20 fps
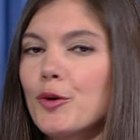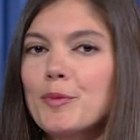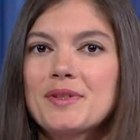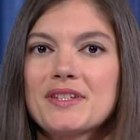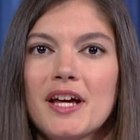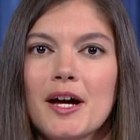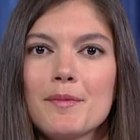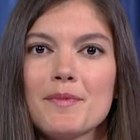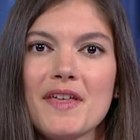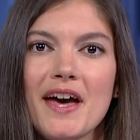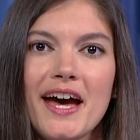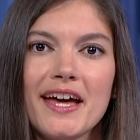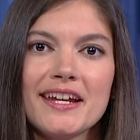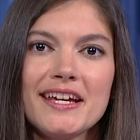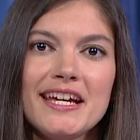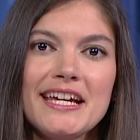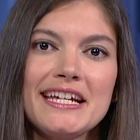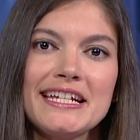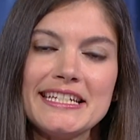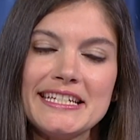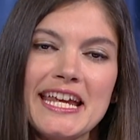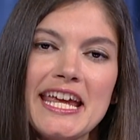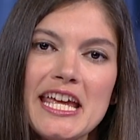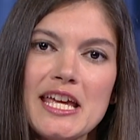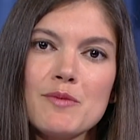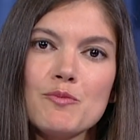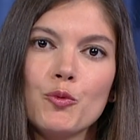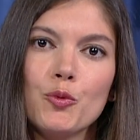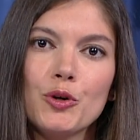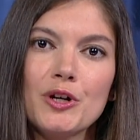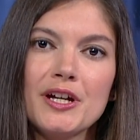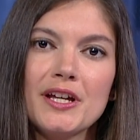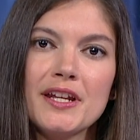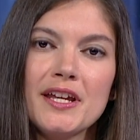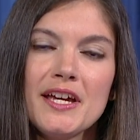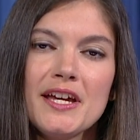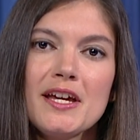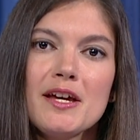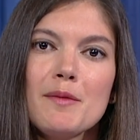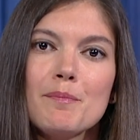hopes up that Dame
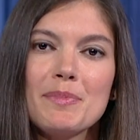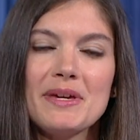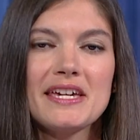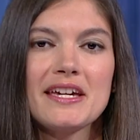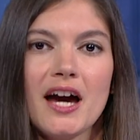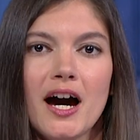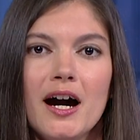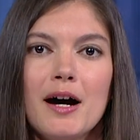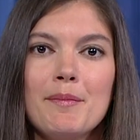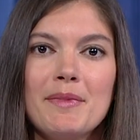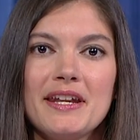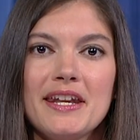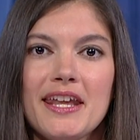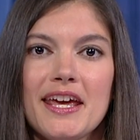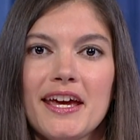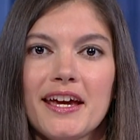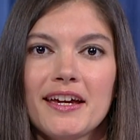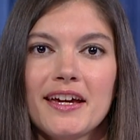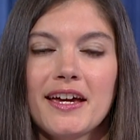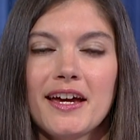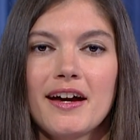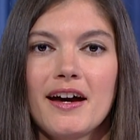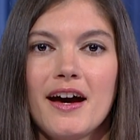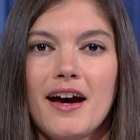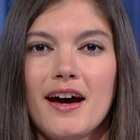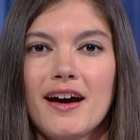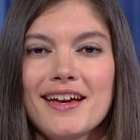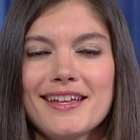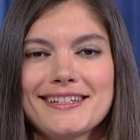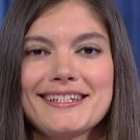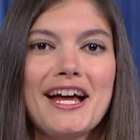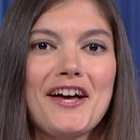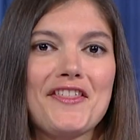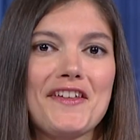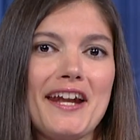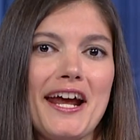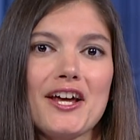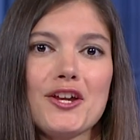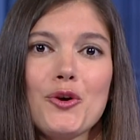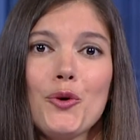would become a Knick. Uh, it's
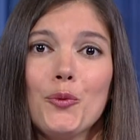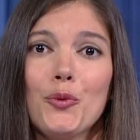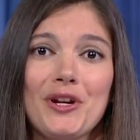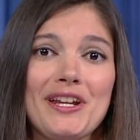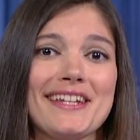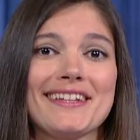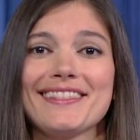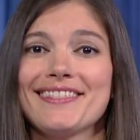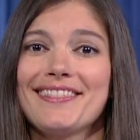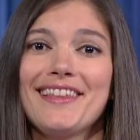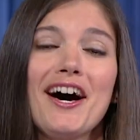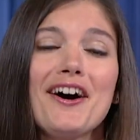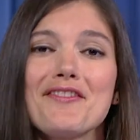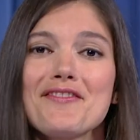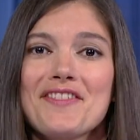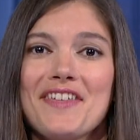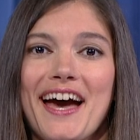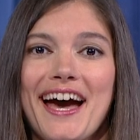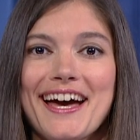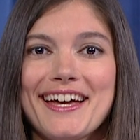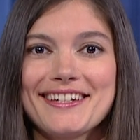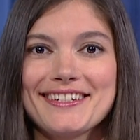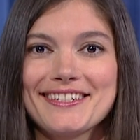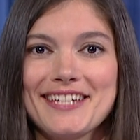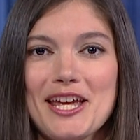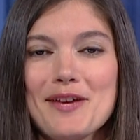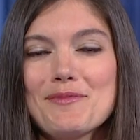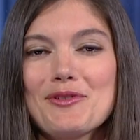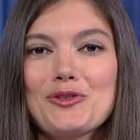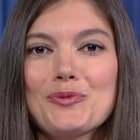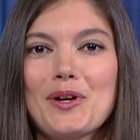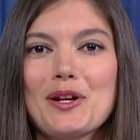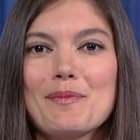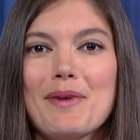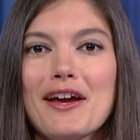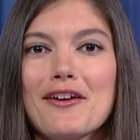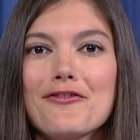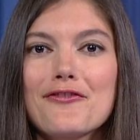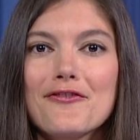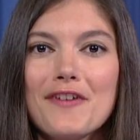not that I wouldn't love that. Dame is one
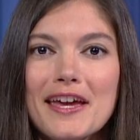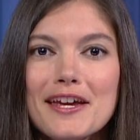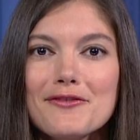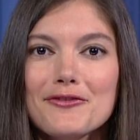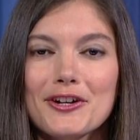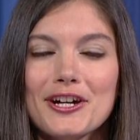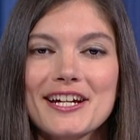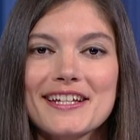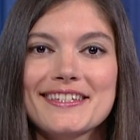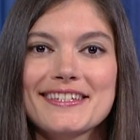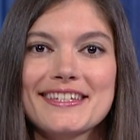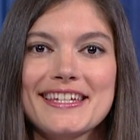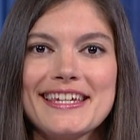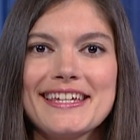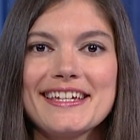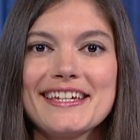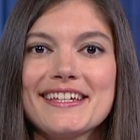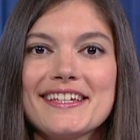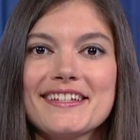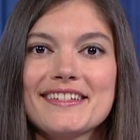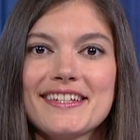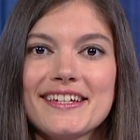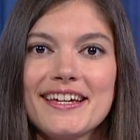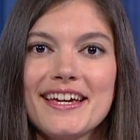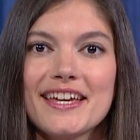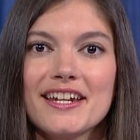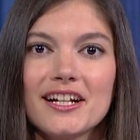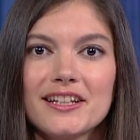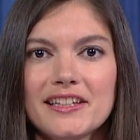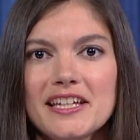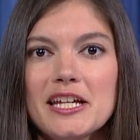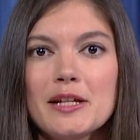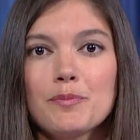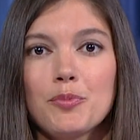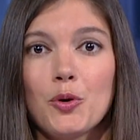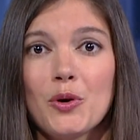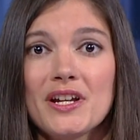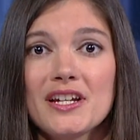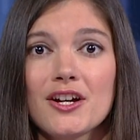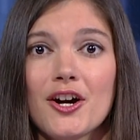of my favorites. He is an
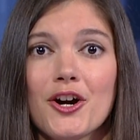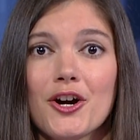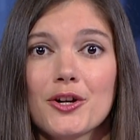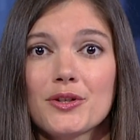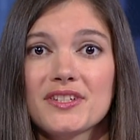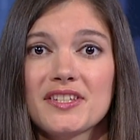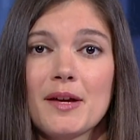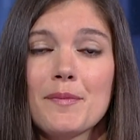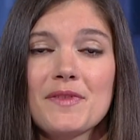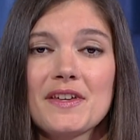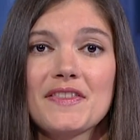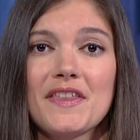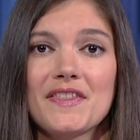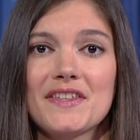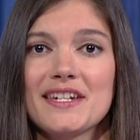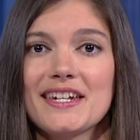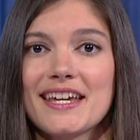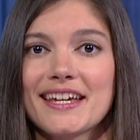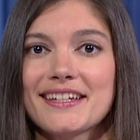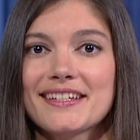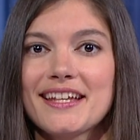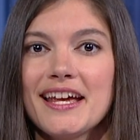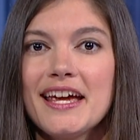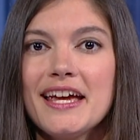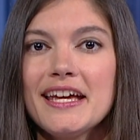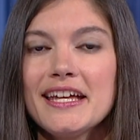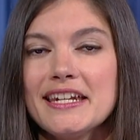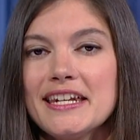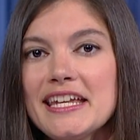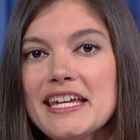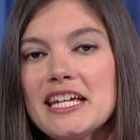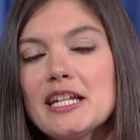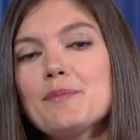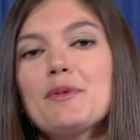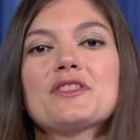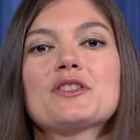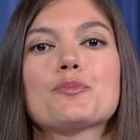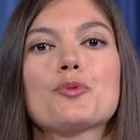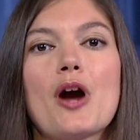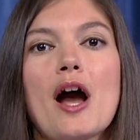elite point guard, something that the Knicks
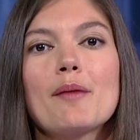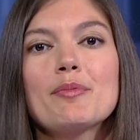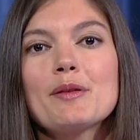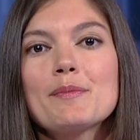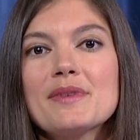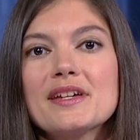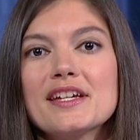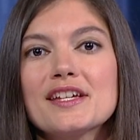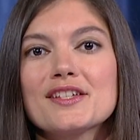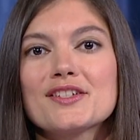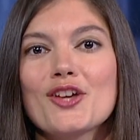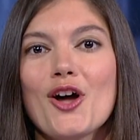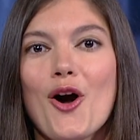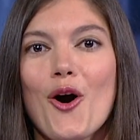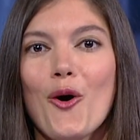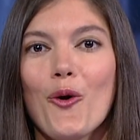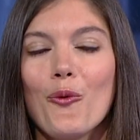need. But the problem is